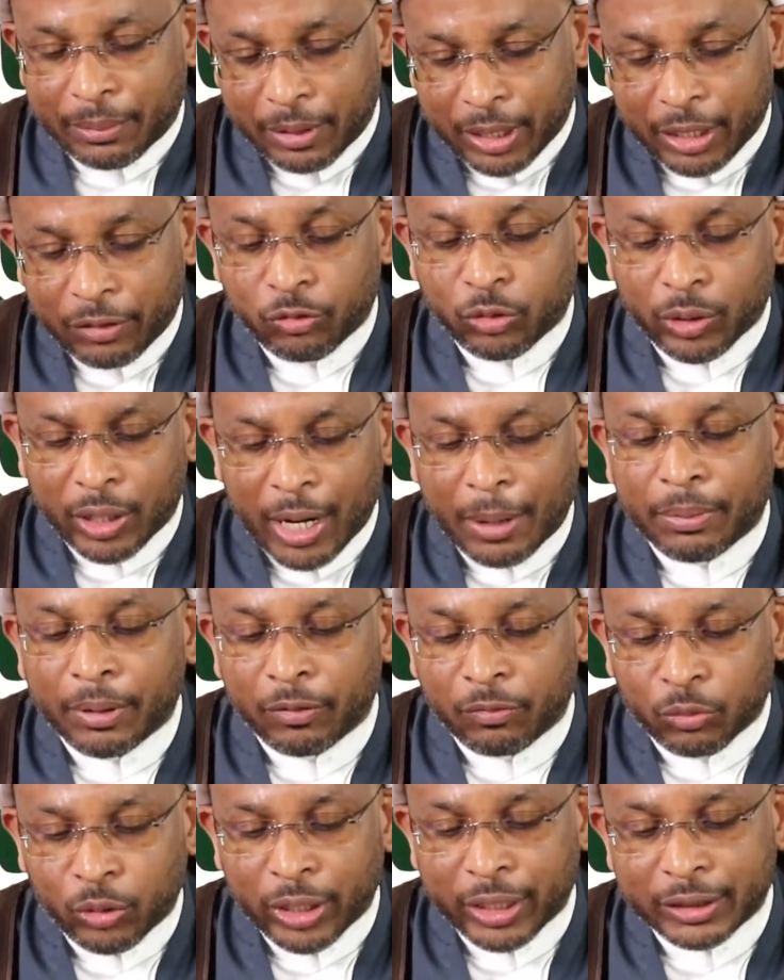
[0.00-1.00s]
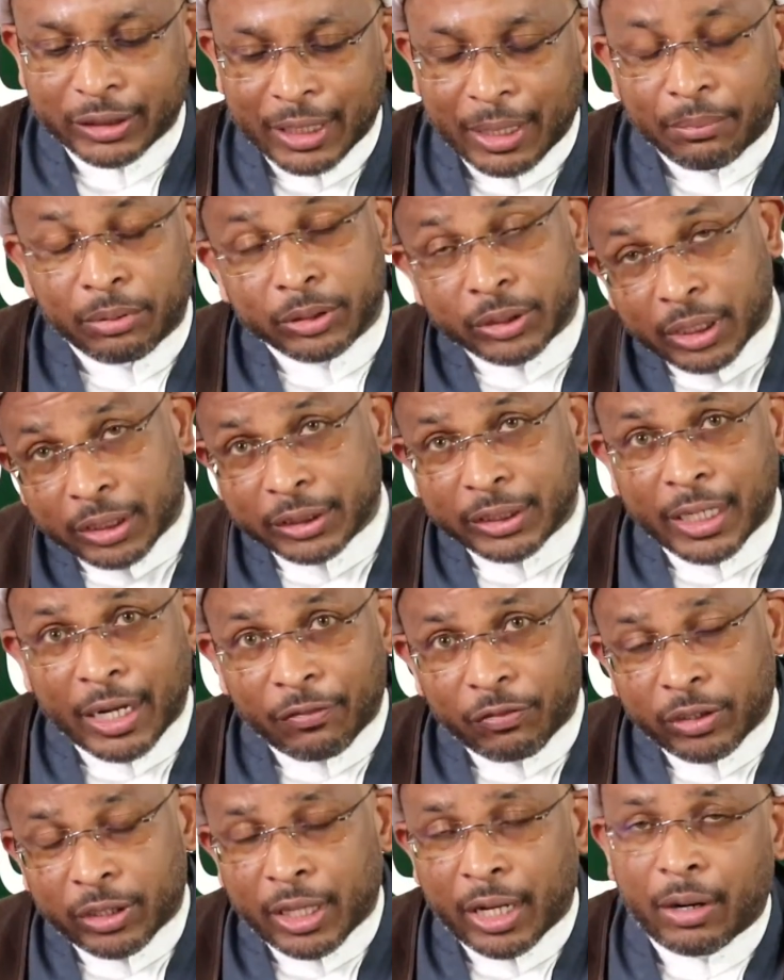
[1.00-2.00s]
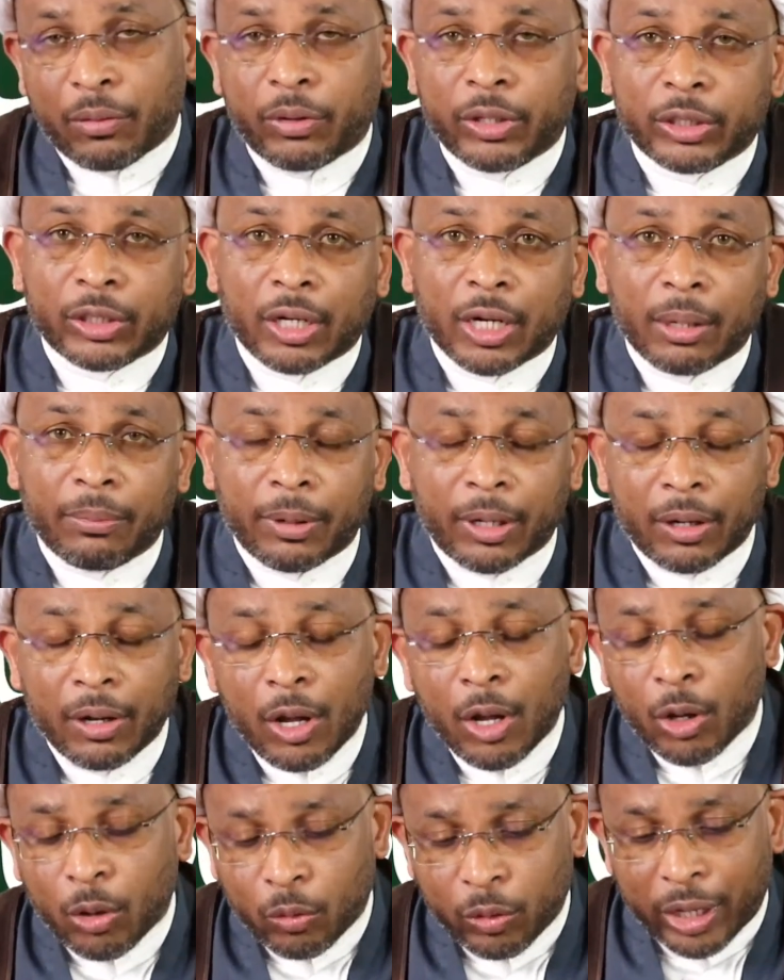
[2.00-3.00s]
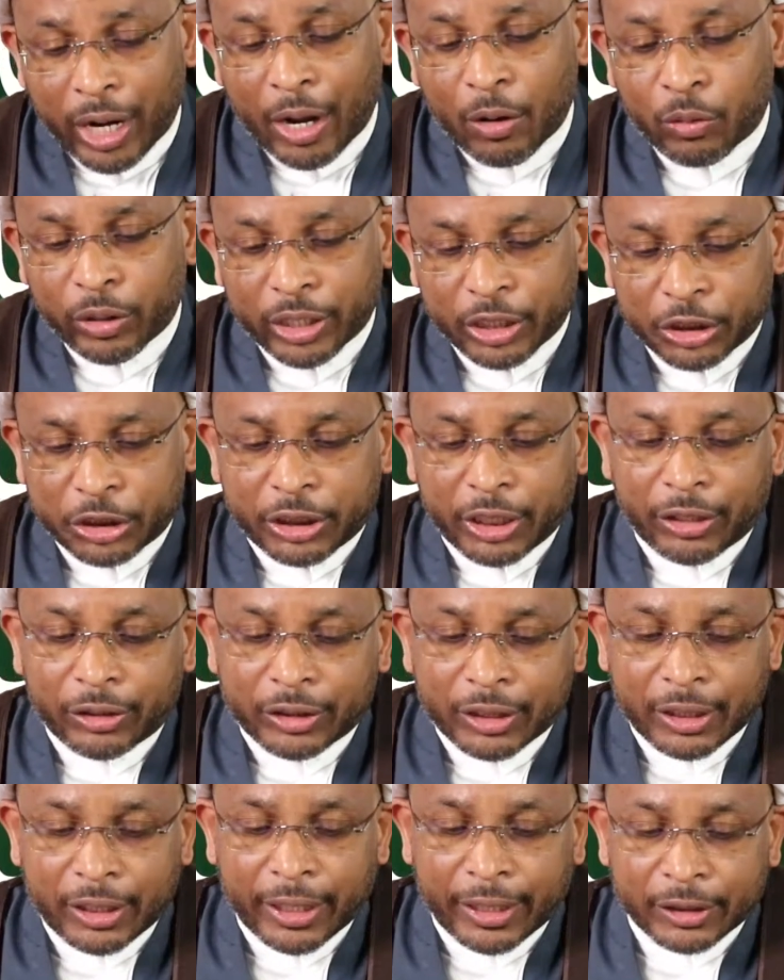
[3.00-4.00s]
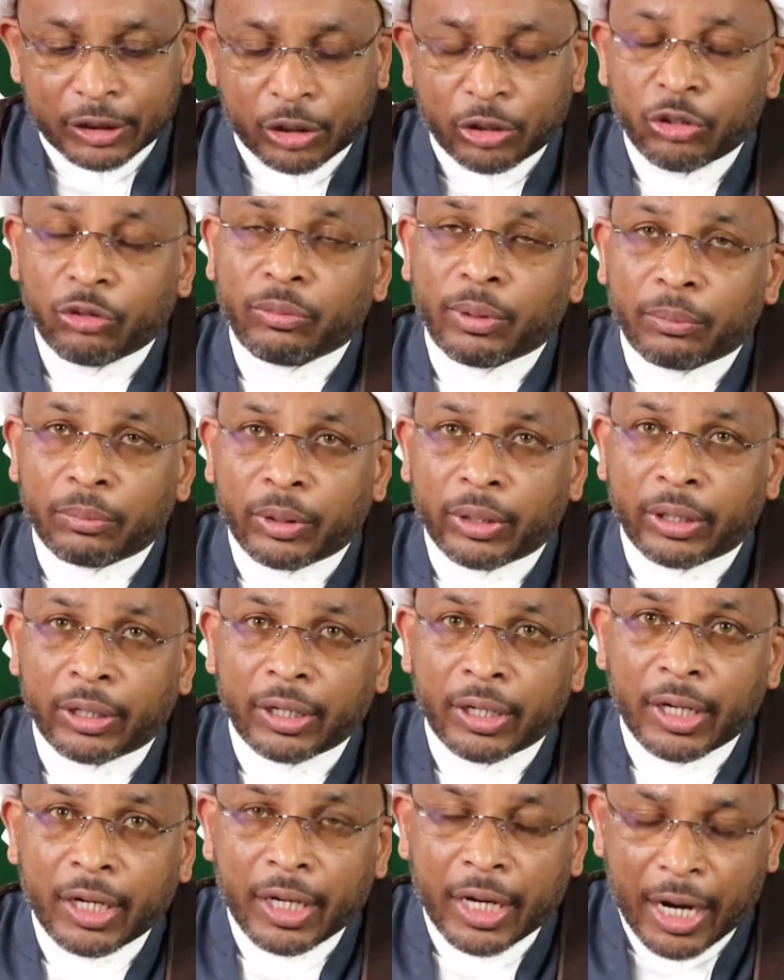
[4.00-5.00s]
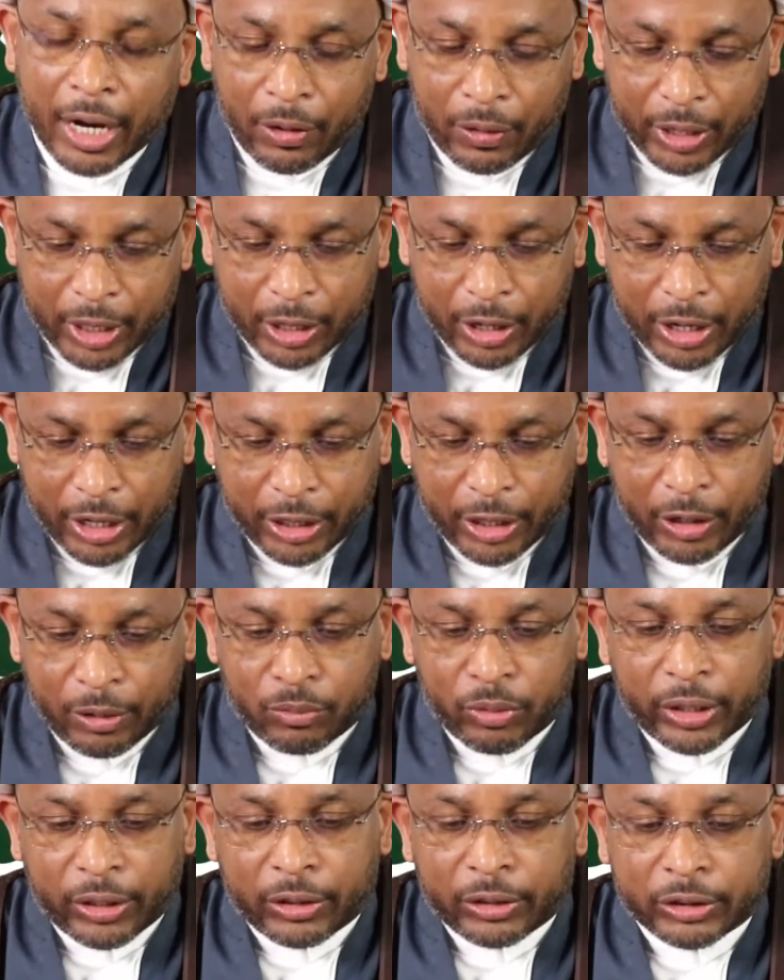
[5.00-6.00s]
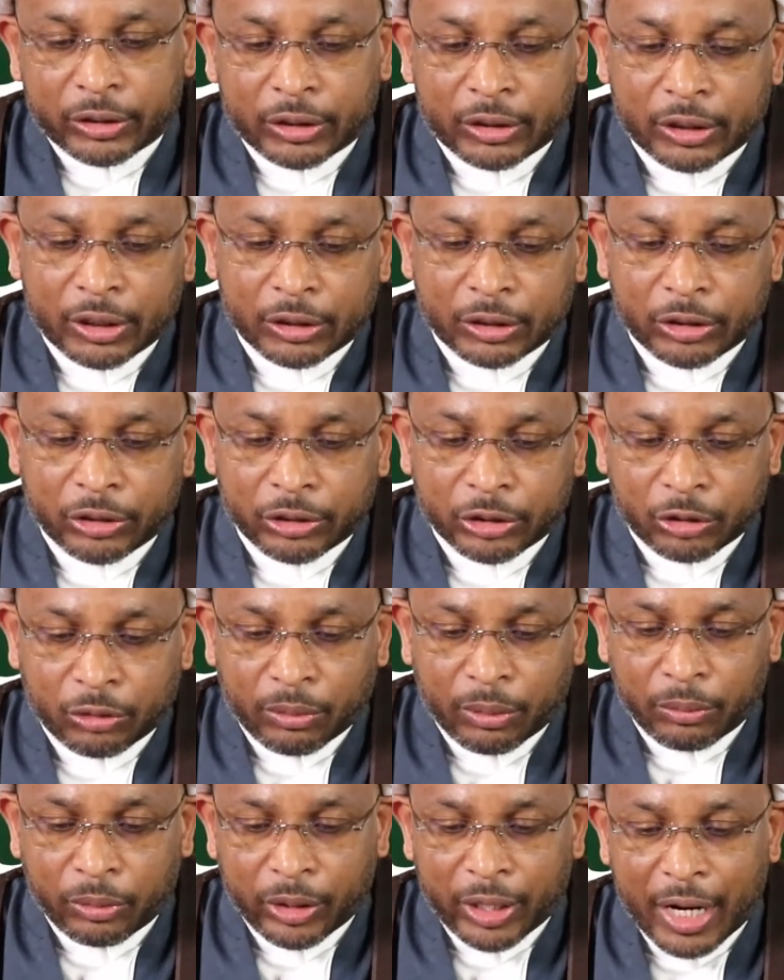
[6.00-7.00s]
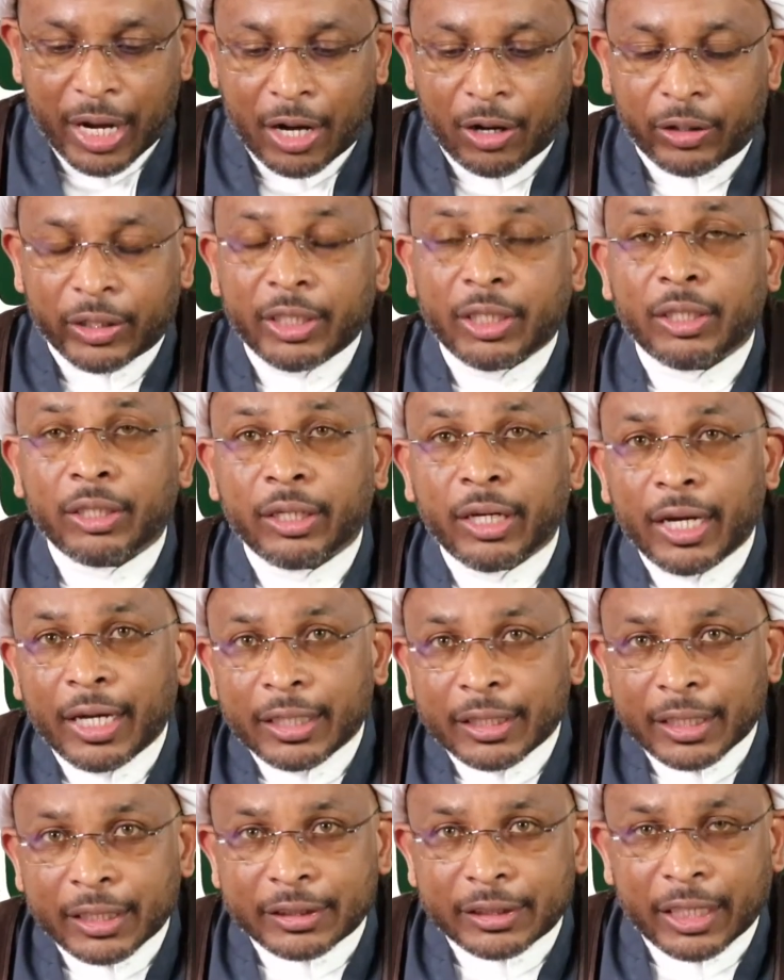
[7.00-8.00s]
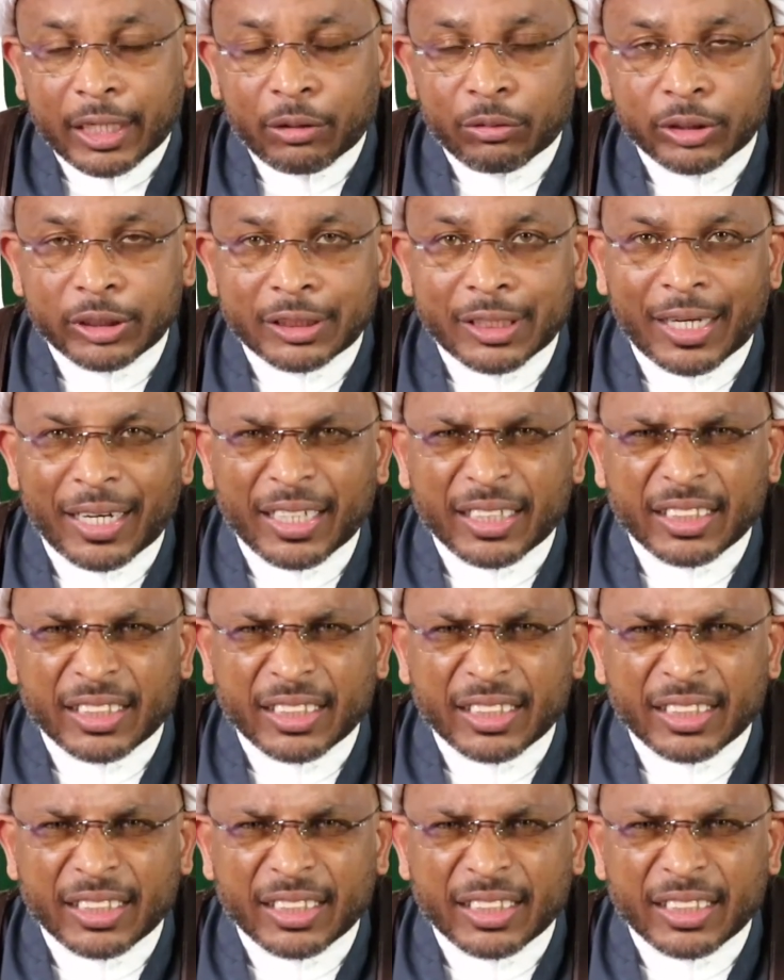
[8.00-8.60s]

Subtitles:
I'll give you a couple of more examples, because then after that I want to talk about what I want to share today. So you remember Eric Gardner, brothers and sisters. You remember how they said he was selling